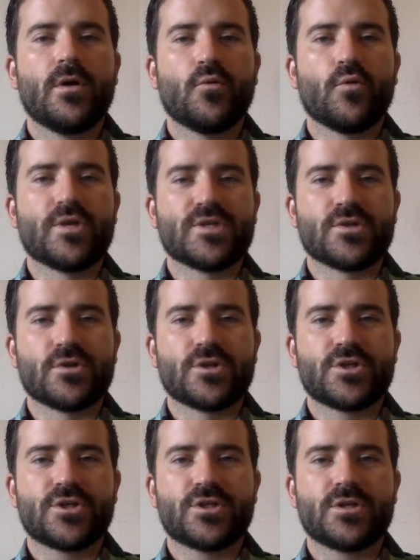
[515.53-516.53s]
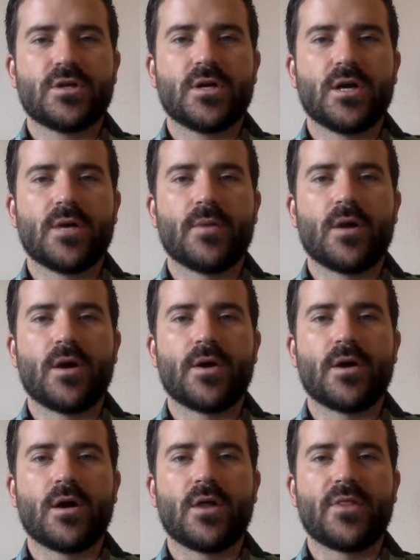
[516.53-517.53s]
research on
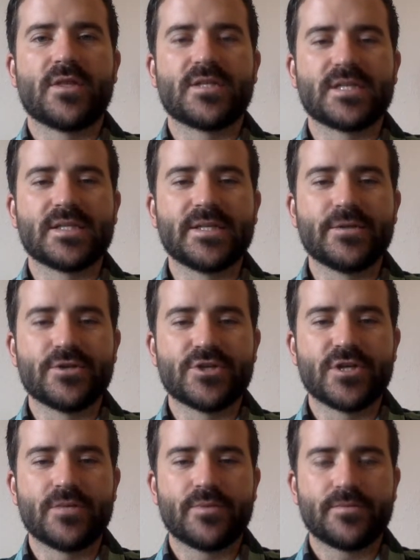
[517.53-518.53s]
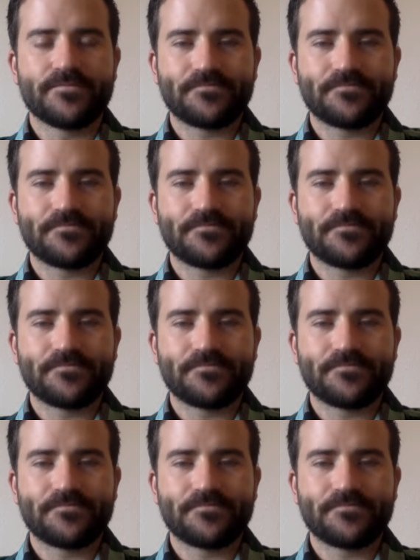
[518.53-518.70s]
authentic leadership.